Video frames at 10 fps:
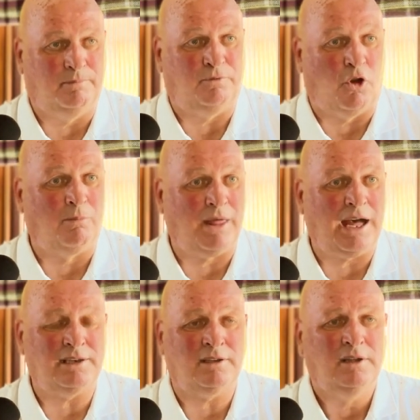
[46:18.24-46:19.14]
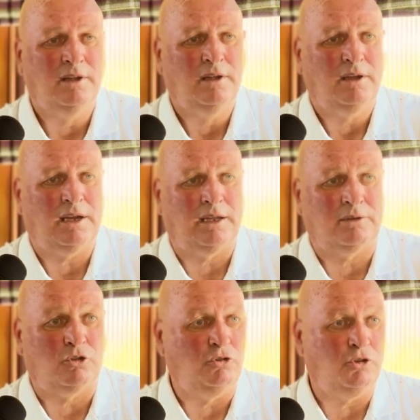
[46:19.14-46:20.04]
from that, and
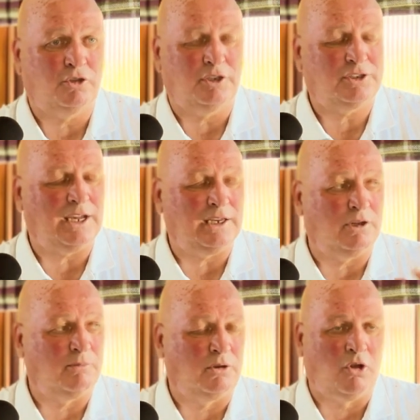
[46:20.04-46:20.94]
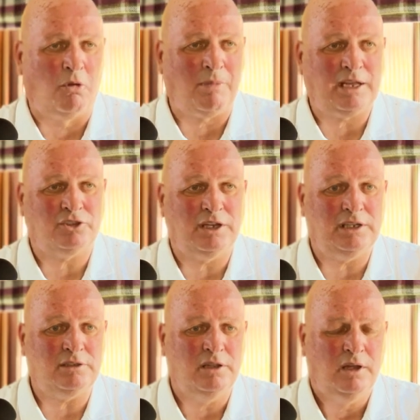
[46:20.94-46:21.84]
good use of the stadium on non-match
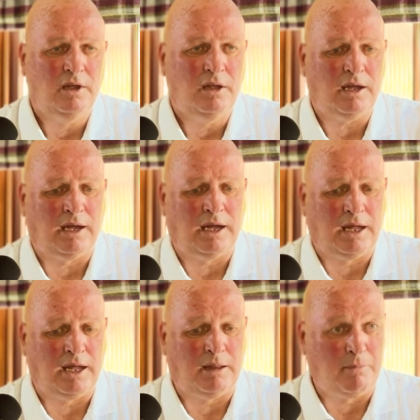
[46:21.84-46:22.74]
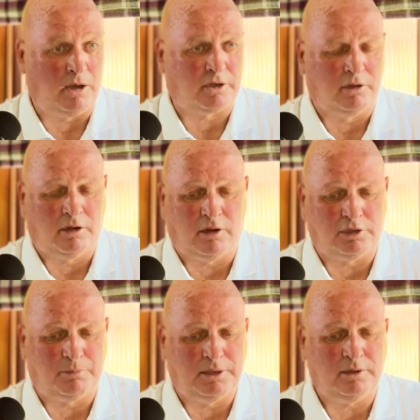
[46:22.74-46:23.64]
days uh, and Michael, her
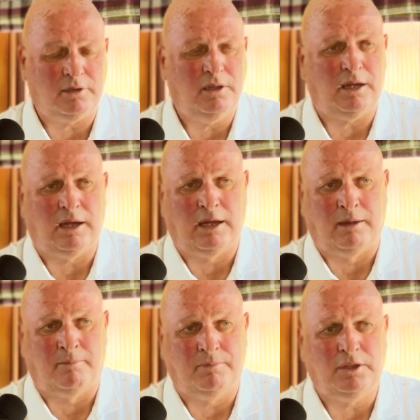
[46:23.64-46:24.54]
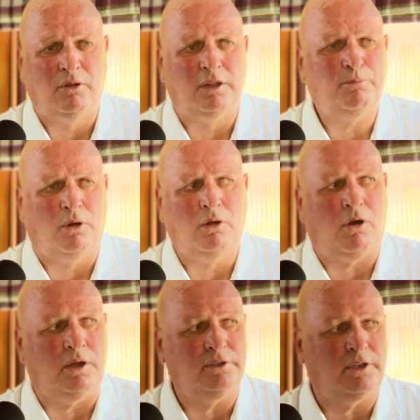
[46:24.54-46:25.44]
husband. Um, you know, they put a
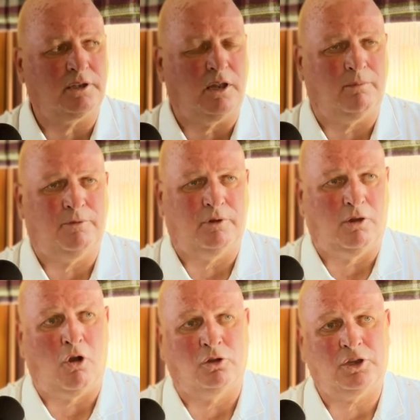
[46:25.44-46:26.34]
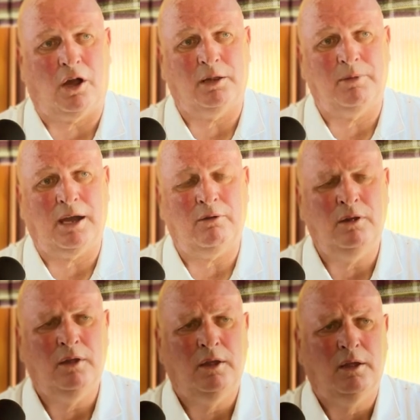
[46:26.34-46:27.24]
lot into the club for a long time now.
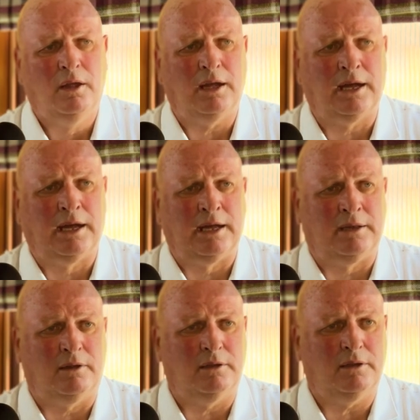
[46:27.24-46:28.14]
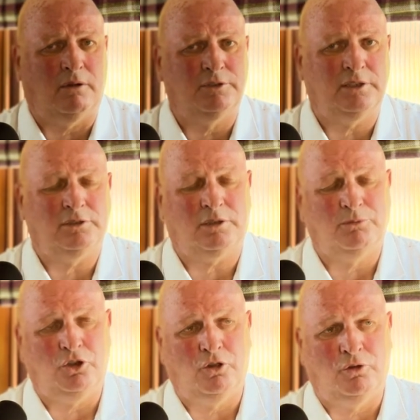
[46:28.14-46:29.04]
And obviously, there's some
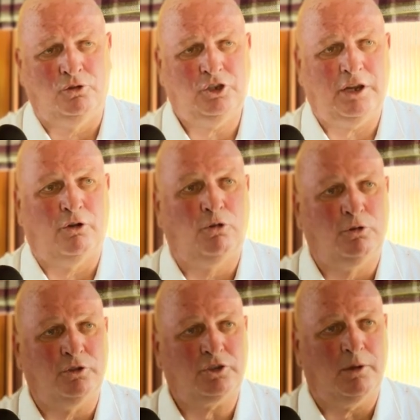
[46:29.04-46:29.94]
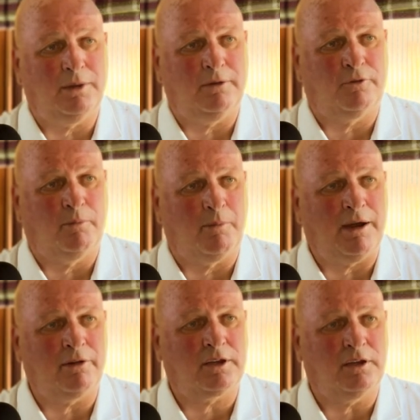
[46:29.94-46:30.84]
new shareholders come in from
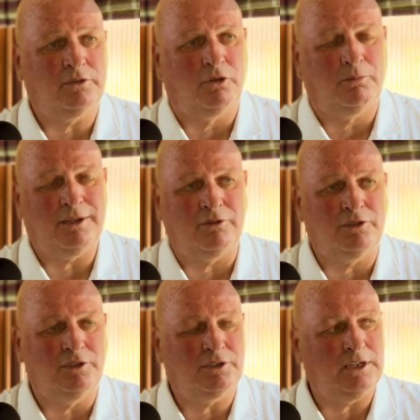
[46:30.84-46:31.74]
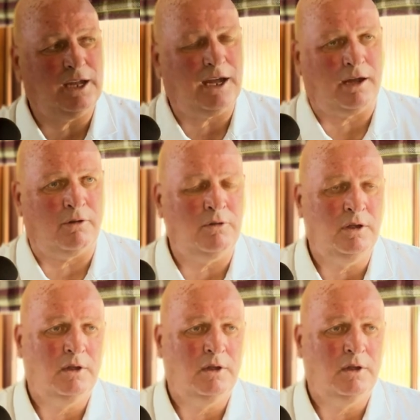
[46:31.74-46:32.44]
America, so it'll be interesting to see how